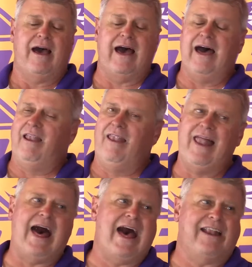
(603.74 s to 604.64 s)
a
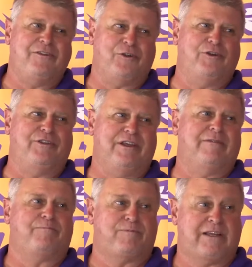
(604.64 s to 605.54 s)
lot during
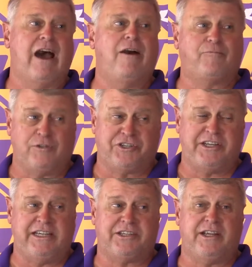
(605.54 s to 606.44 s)
the conference
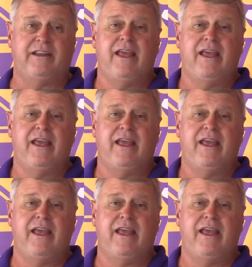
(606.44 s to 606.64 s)
season.